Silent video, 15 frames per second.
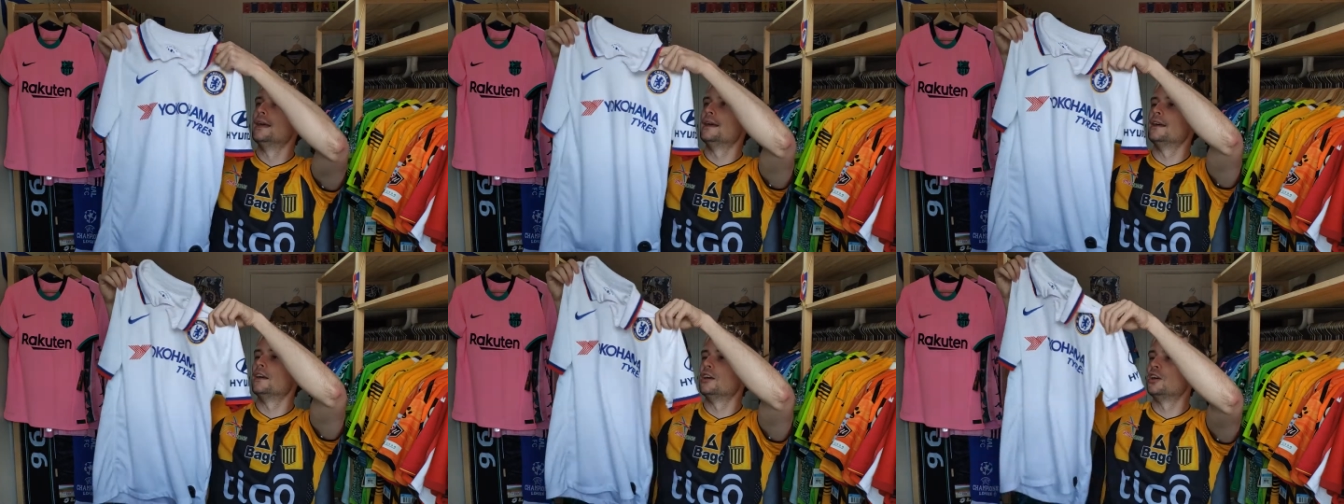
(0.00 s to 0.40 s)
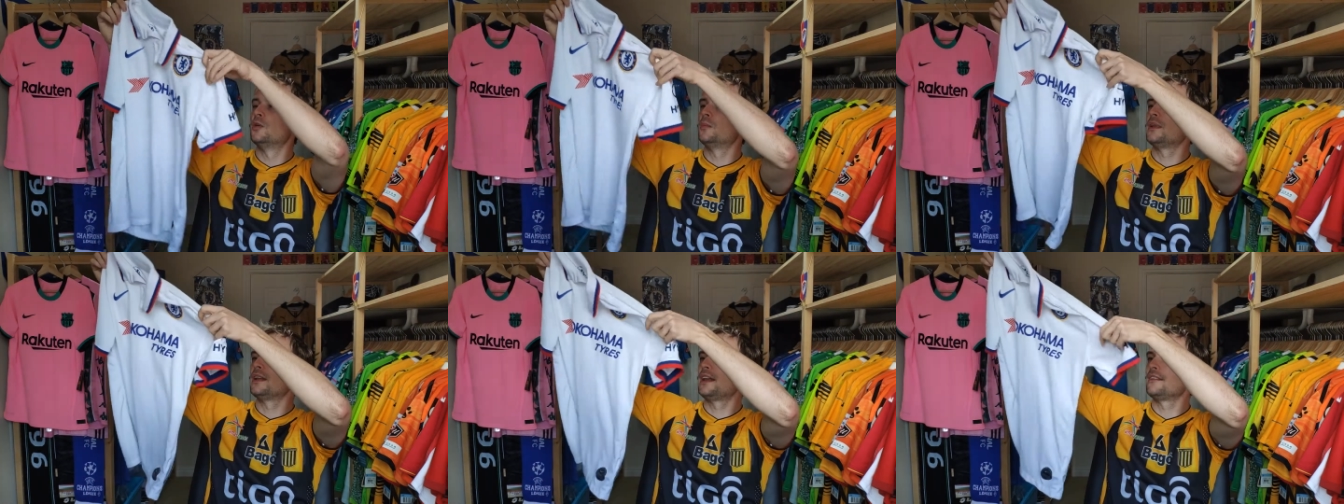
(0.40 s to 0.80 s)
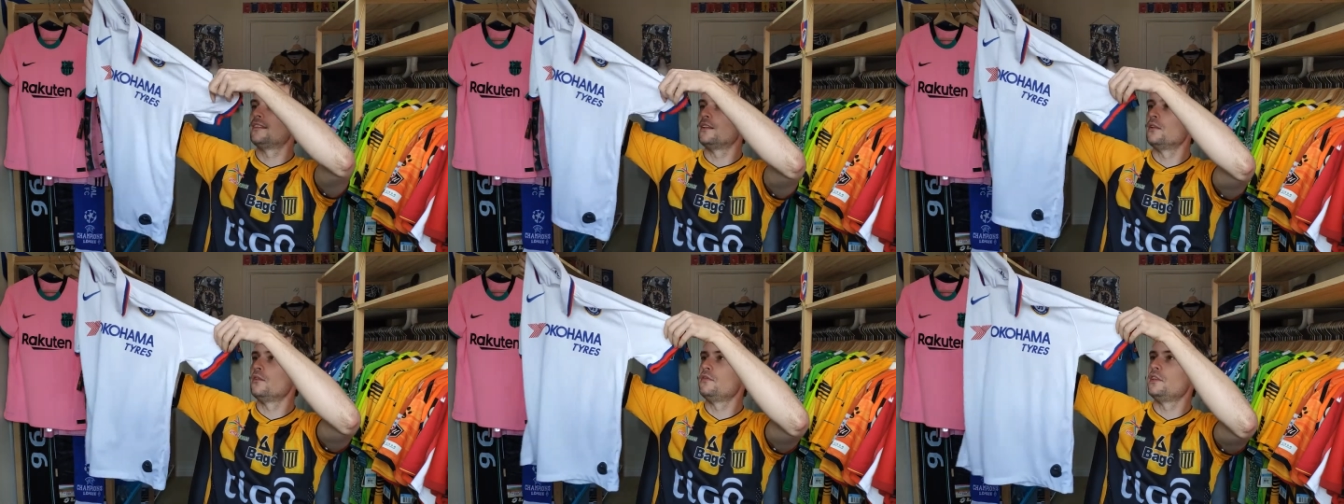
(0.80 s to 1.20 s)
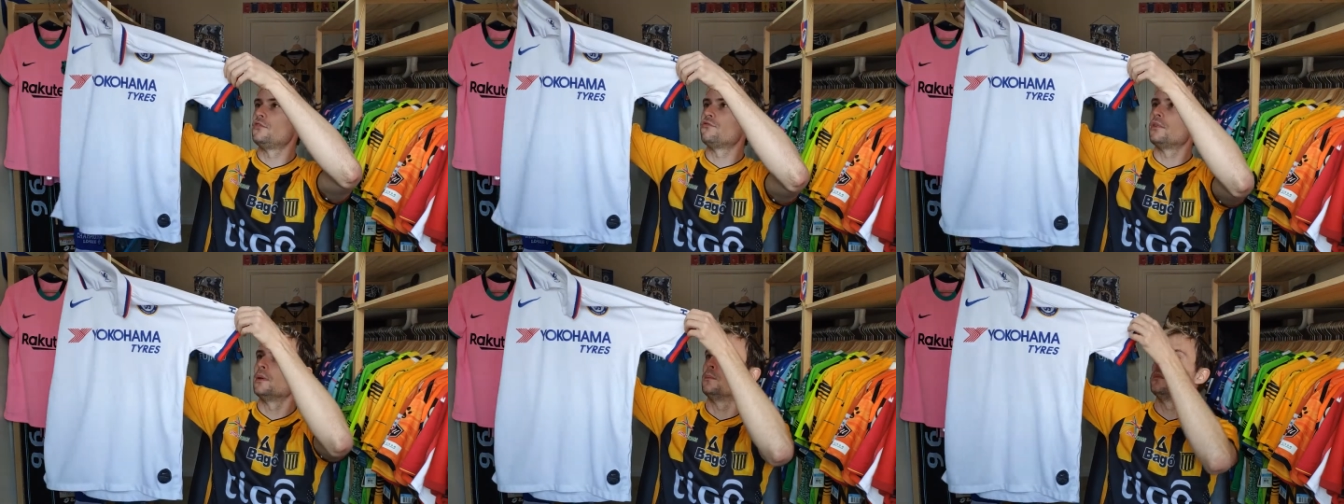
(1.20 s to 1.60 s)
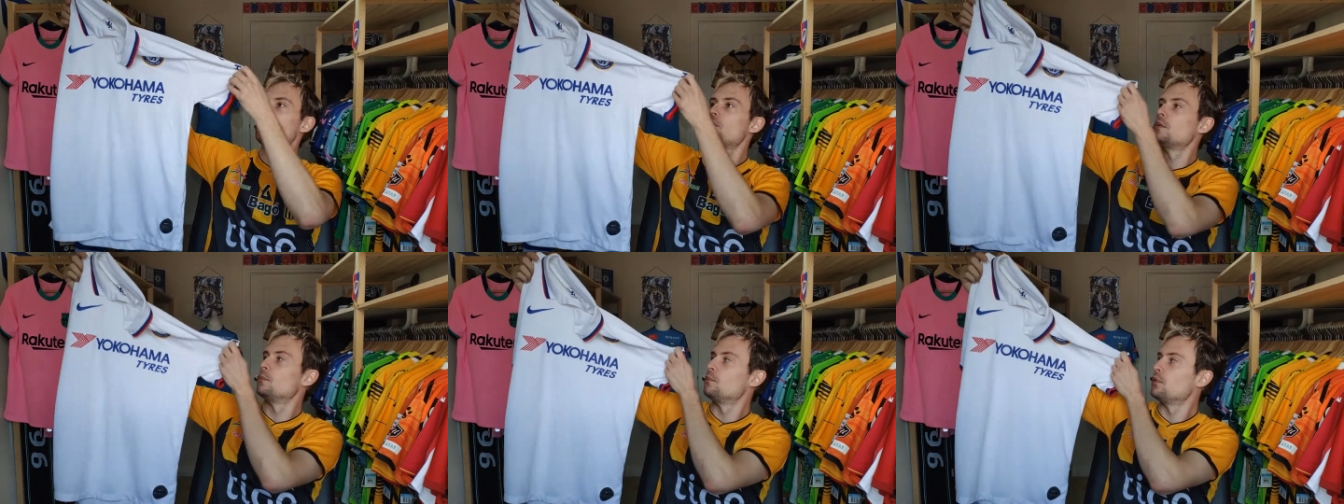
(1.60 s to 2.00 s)
It has the lovely
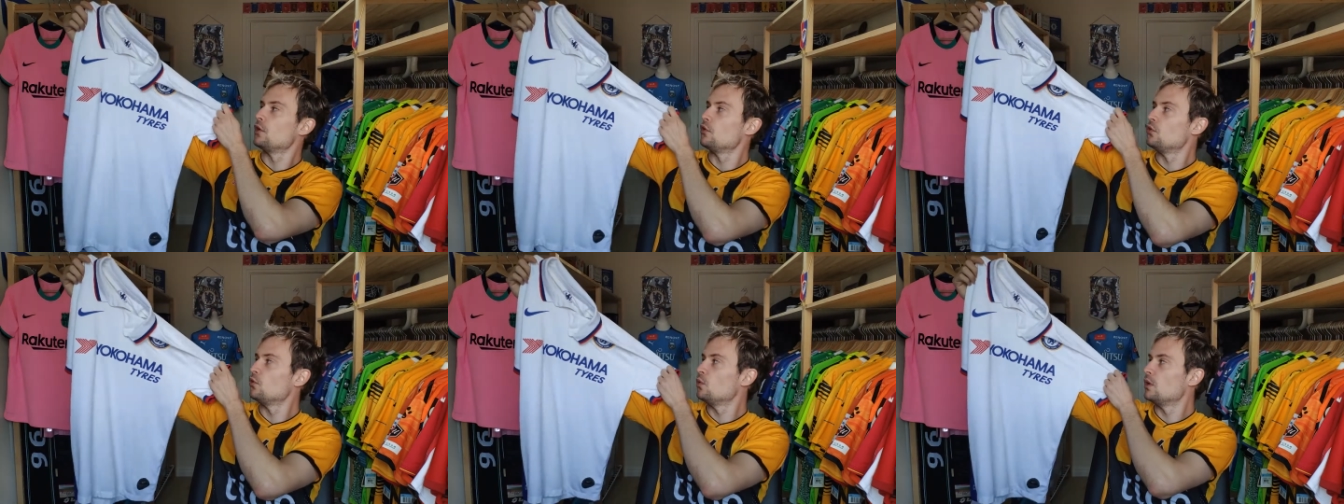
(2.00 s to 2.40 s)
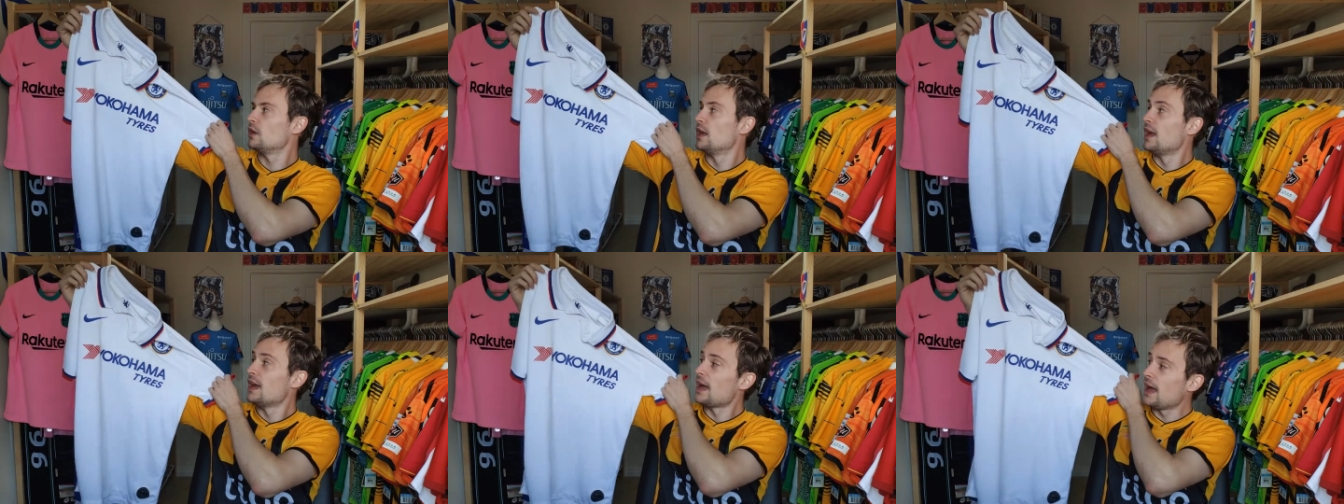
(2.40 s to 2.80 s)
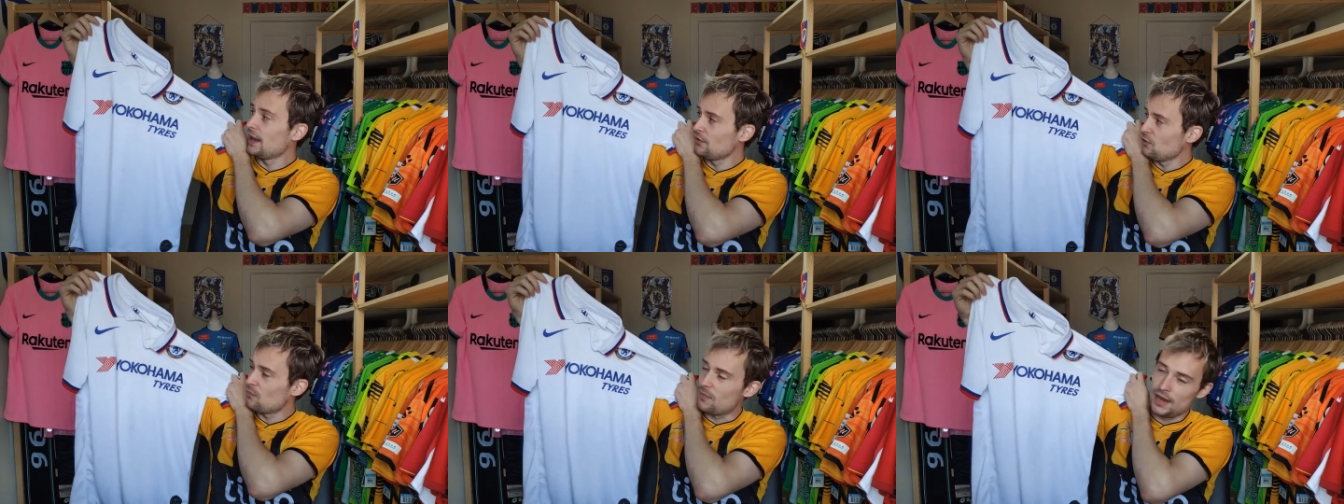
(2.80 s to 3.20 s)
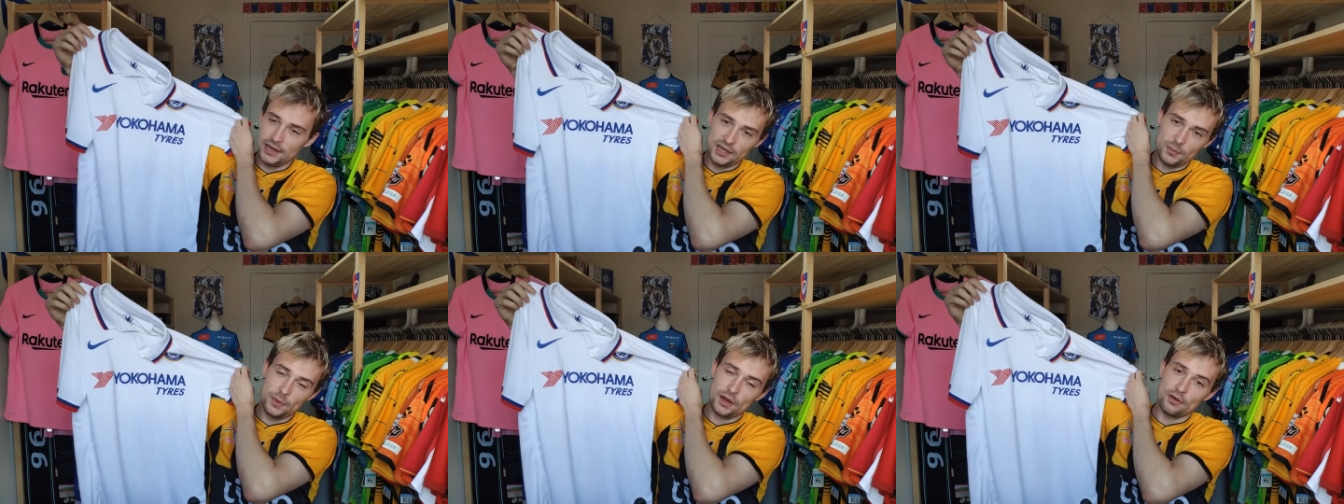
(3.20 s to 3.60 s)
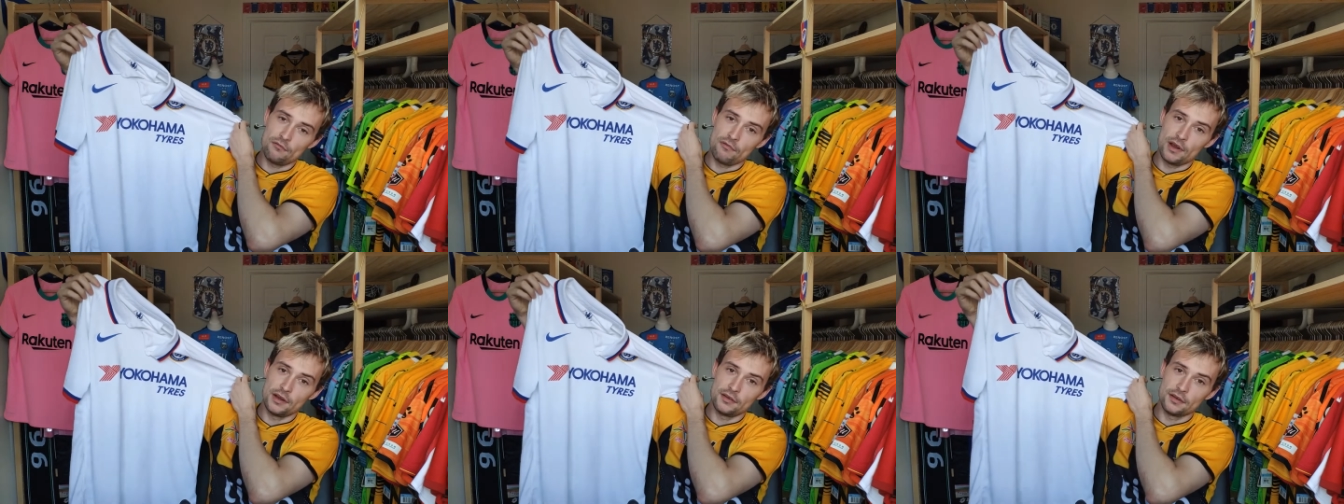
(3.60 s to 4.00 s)
trims, the blue, and I don't mind a bit of
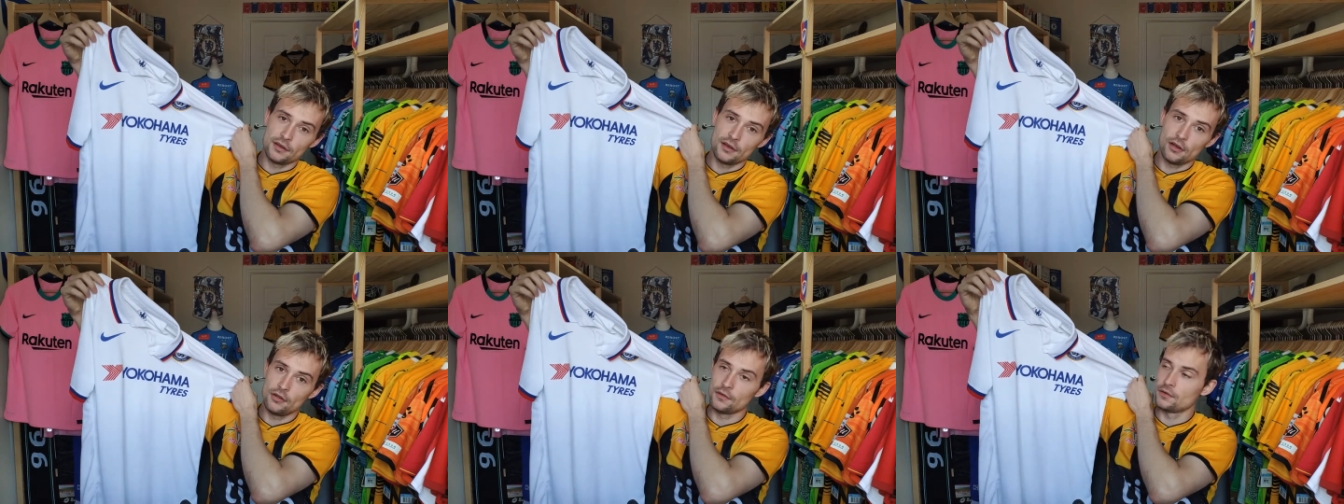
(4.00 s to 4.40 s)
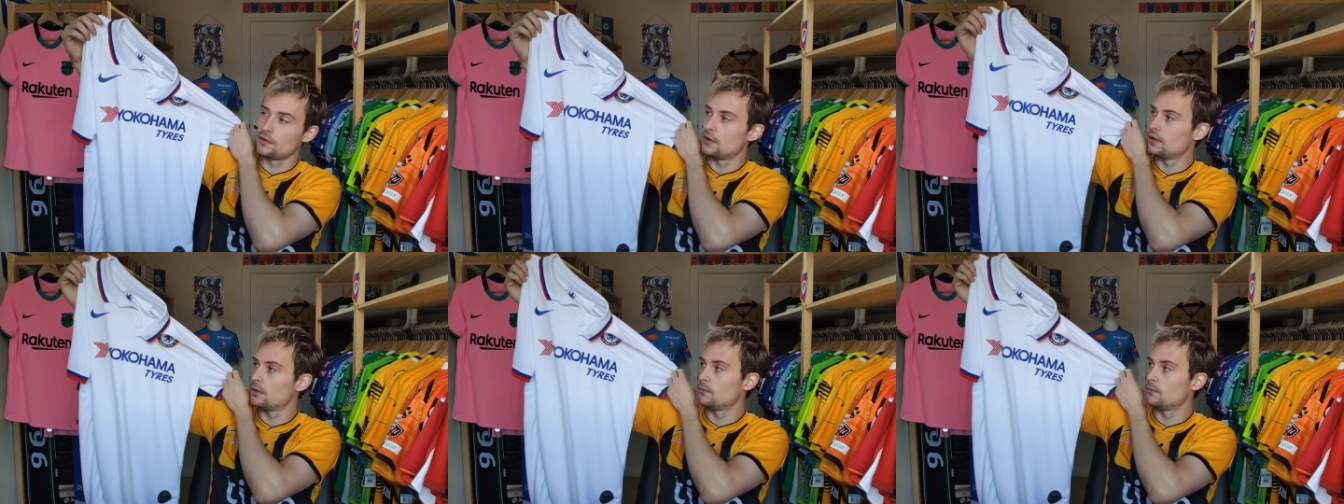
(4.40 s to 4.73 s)
red on